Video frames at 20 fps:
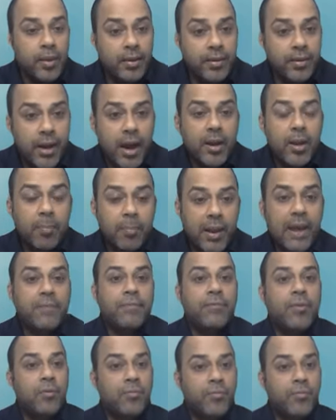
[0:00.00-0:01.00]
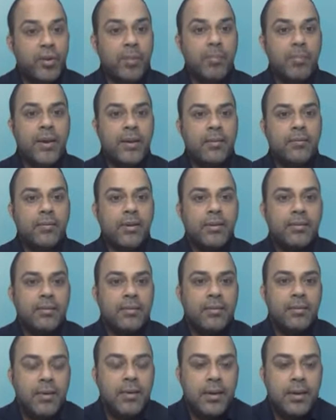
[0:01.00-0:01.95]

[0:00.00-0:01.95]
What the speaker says: data platform for the Metaverse.